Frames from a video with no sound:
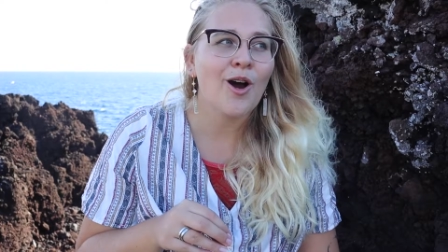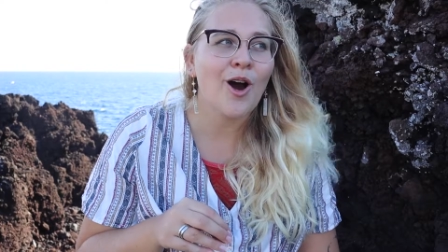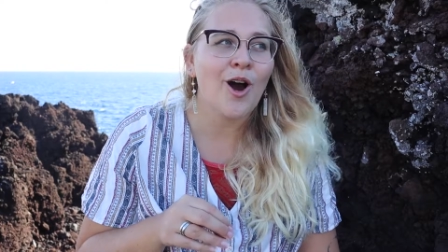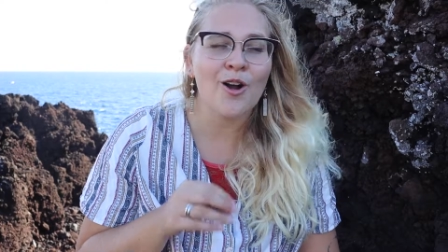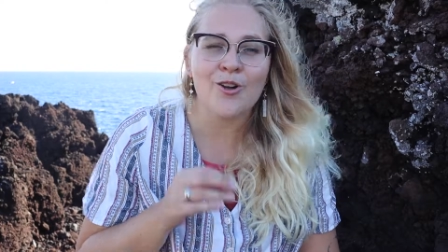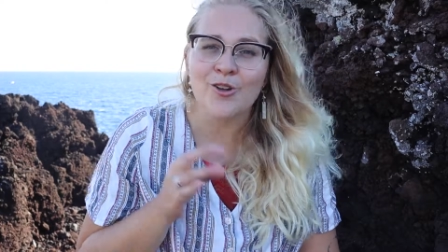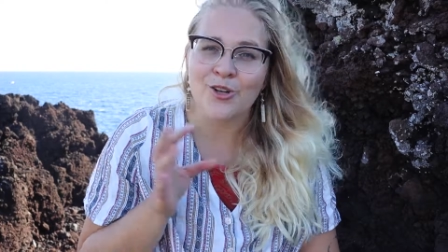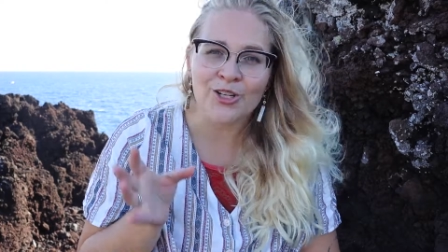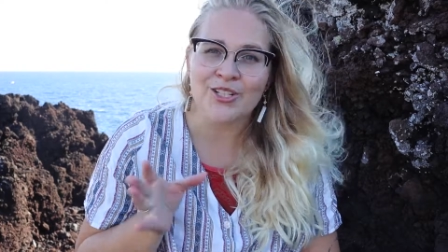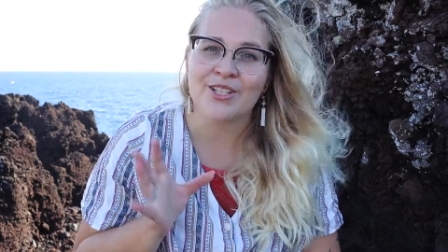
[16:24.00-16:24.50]

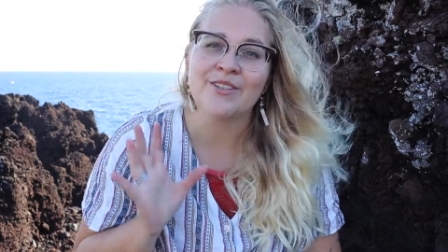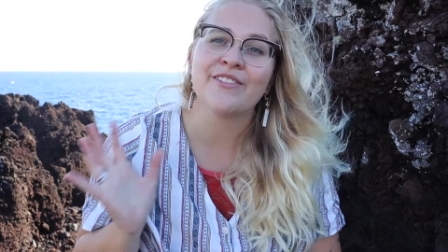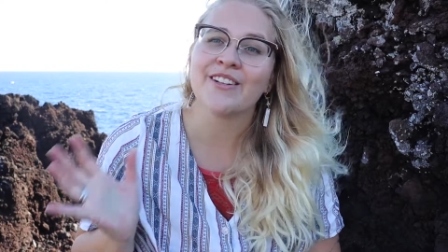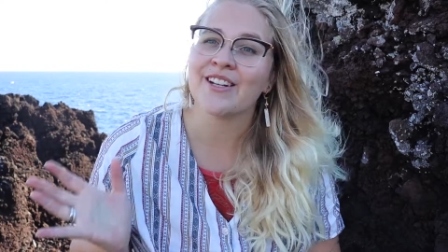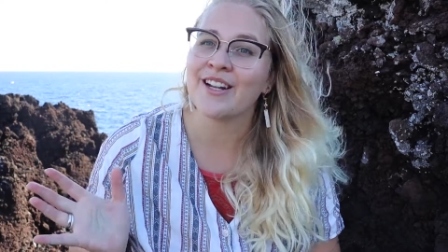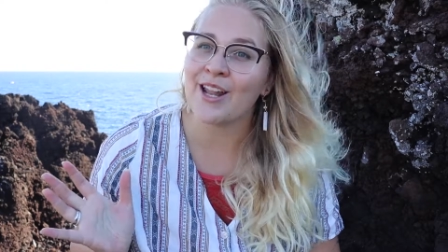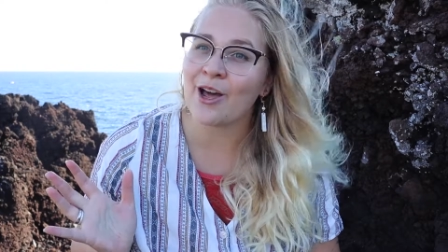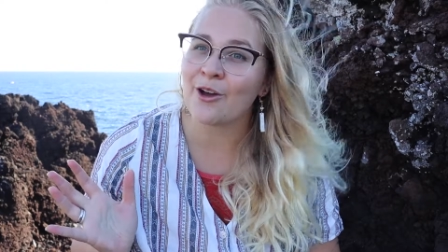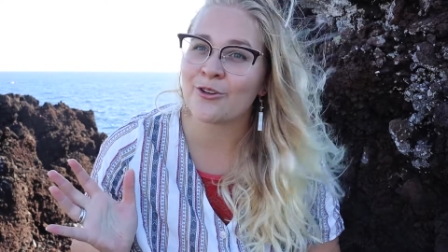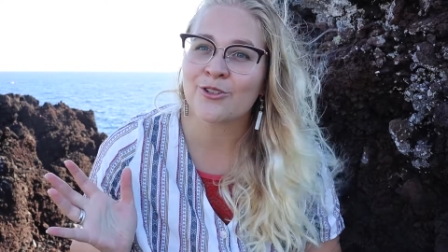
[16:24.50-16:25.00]
are not
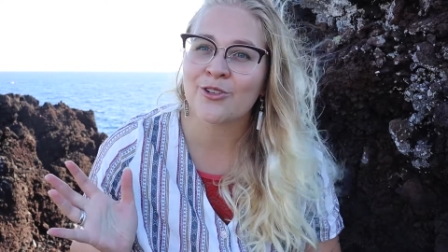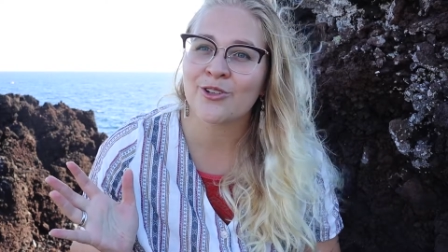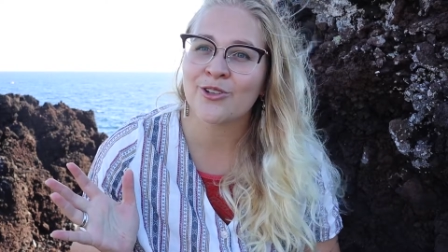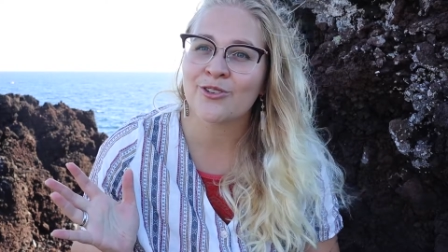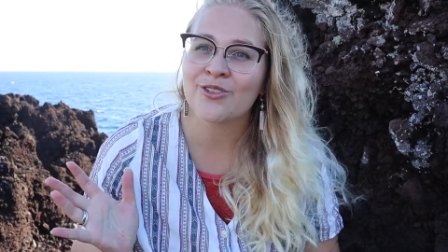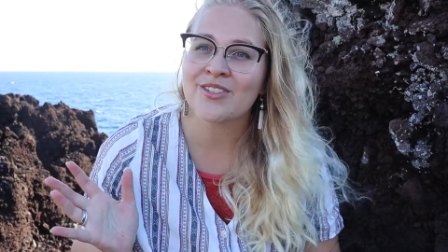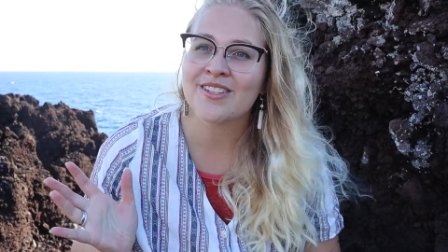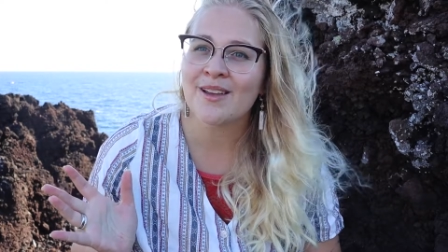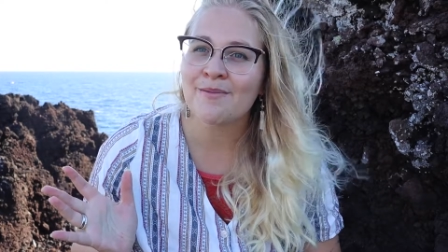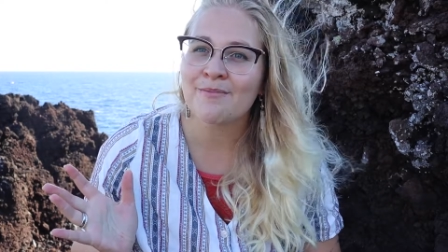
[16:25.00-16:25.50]
even allowed to
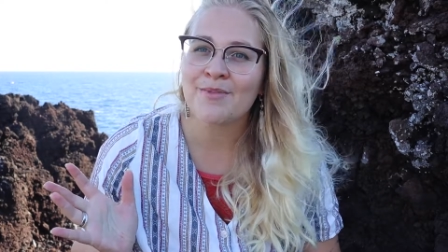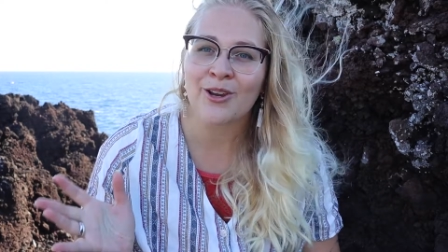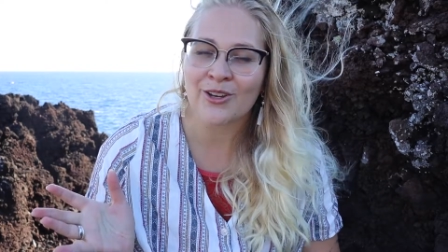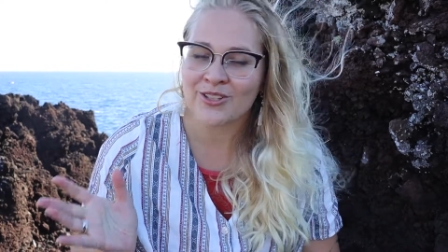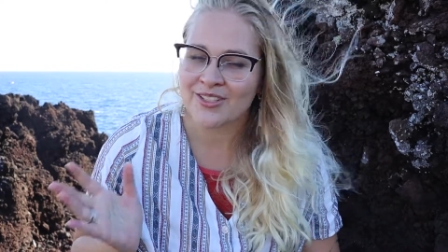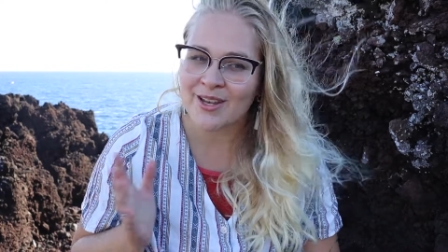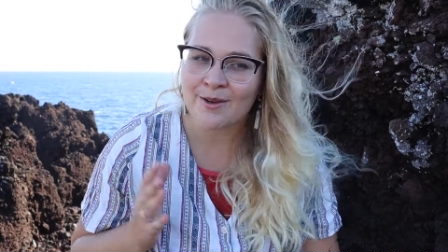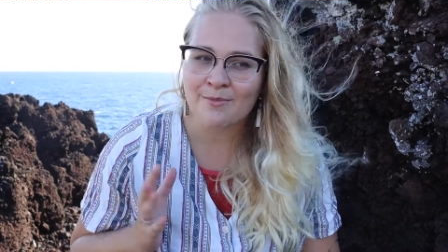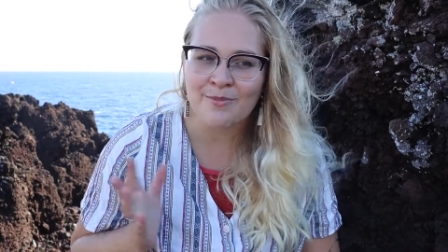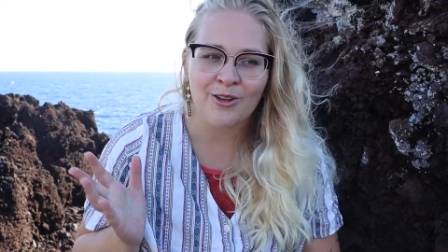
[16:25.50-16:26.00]
use them
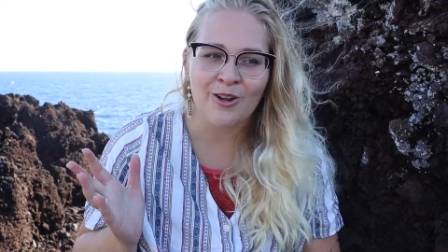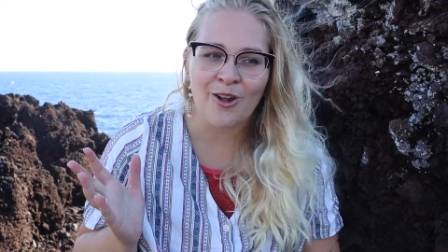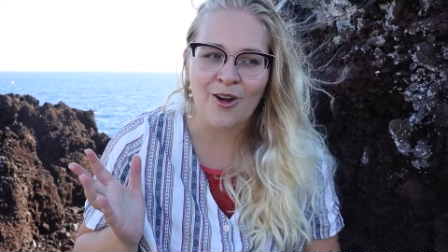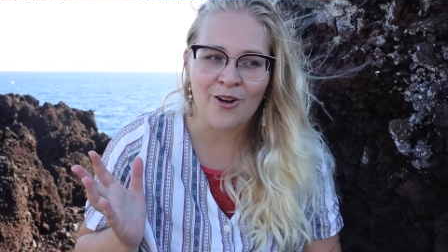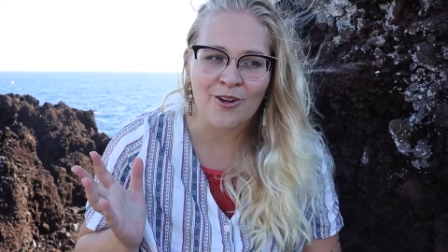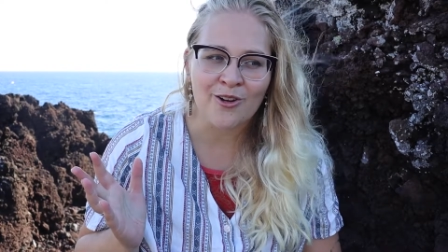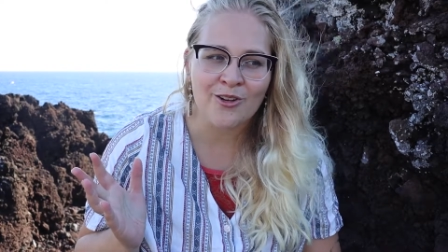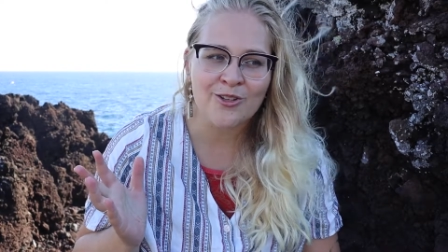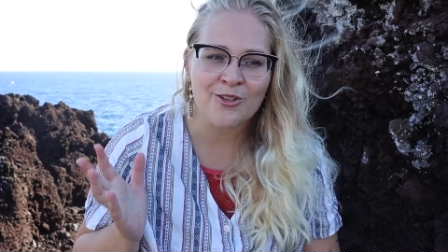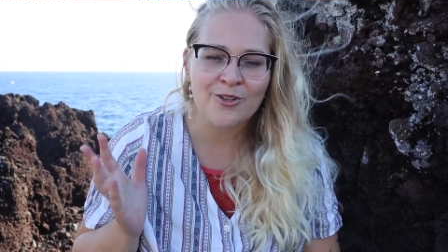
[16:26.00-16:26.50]
because they
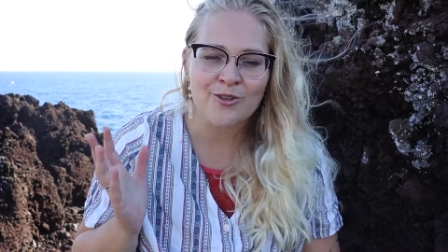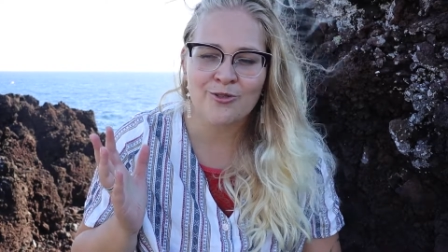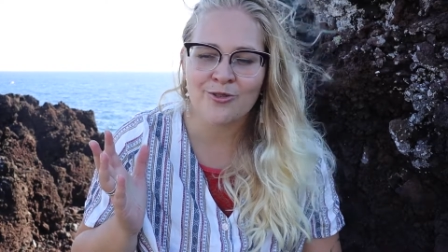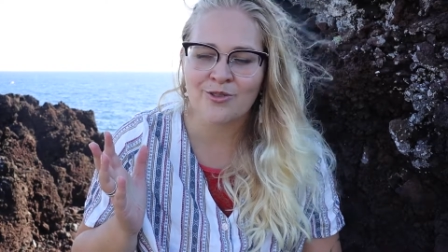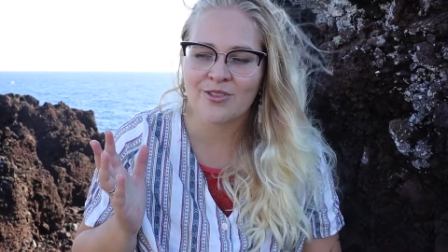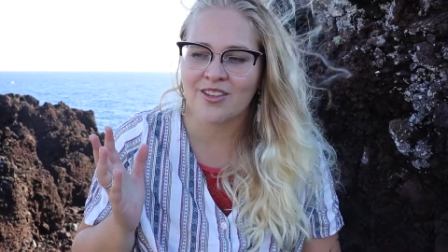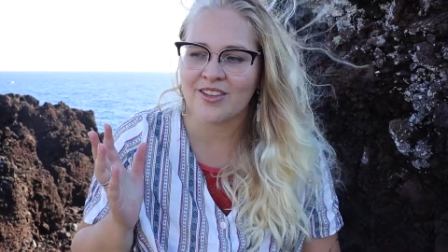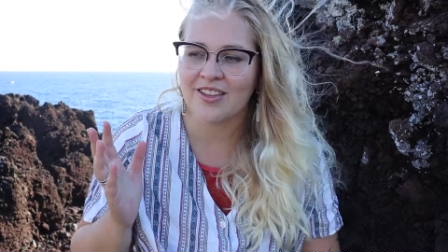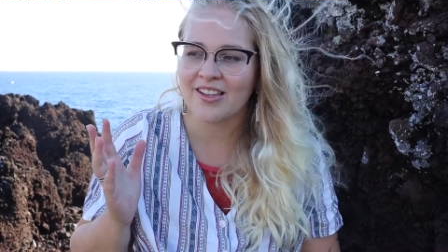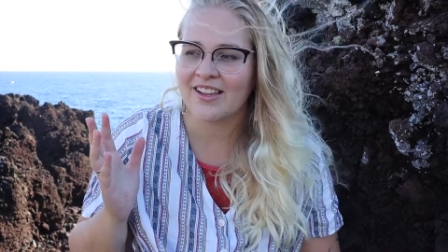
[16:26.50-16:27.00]
belong to
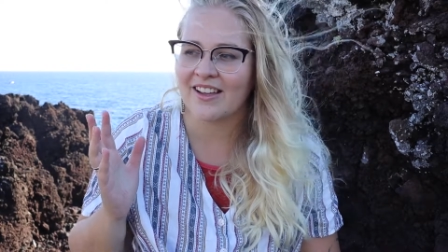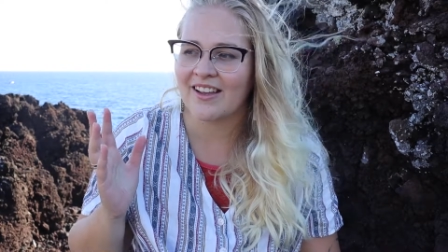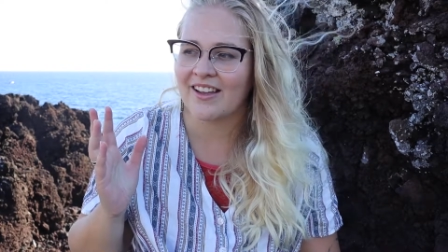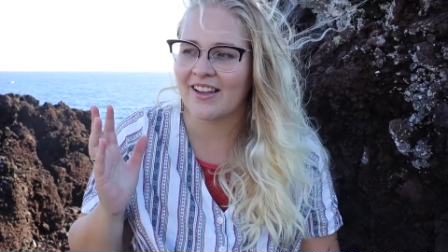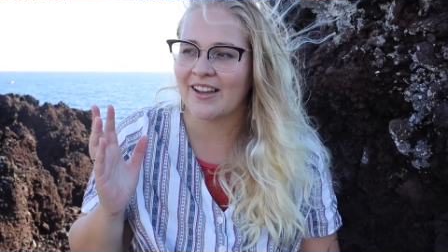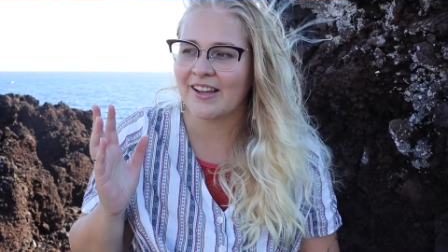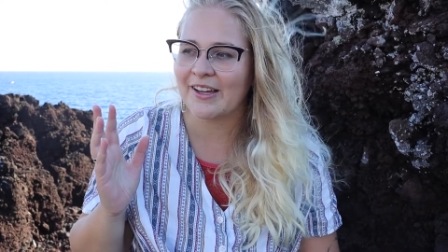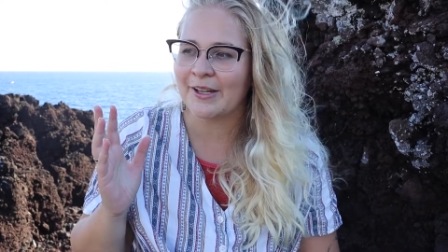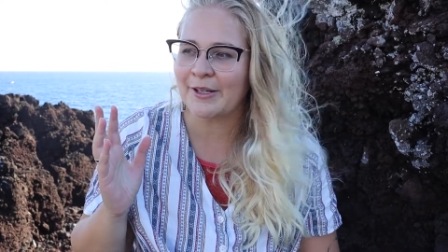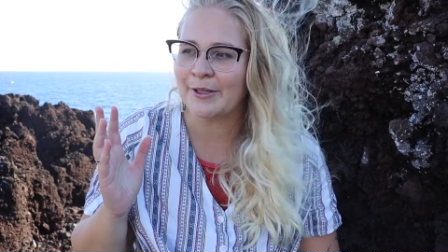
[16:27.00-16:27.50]
the
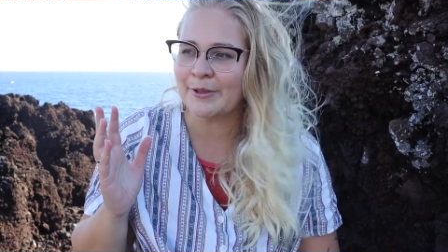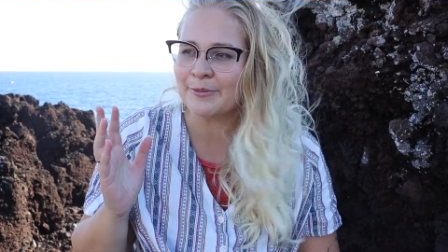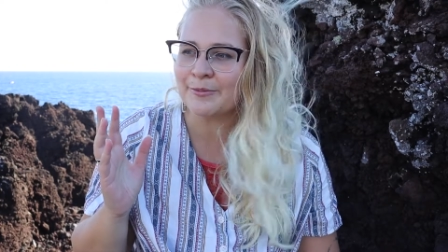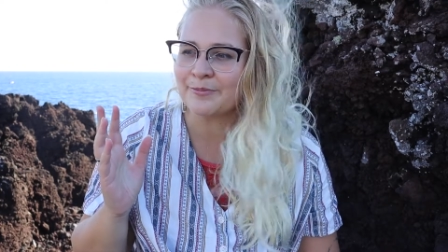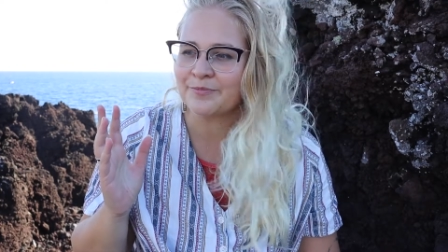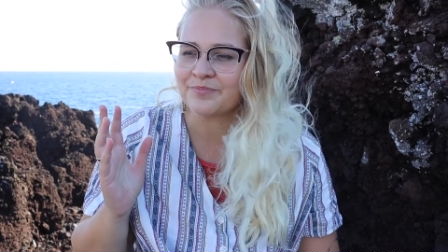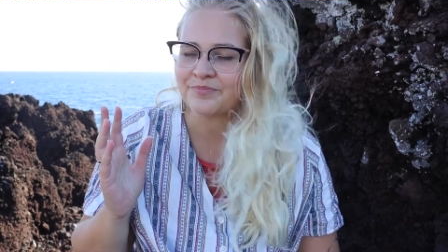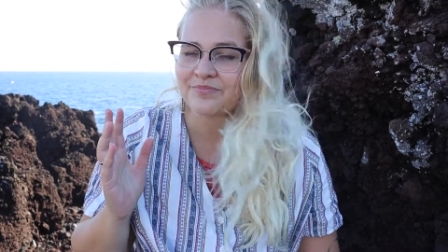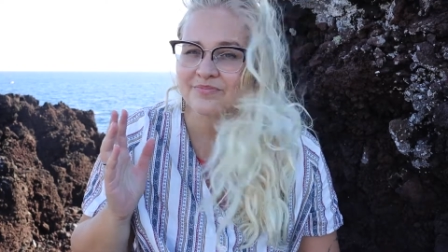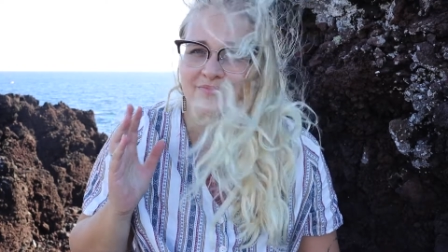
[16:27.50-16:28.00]

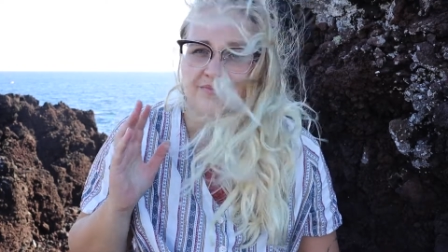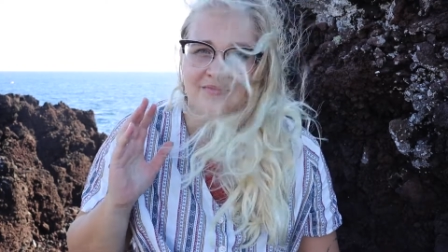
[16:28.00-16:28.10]
um,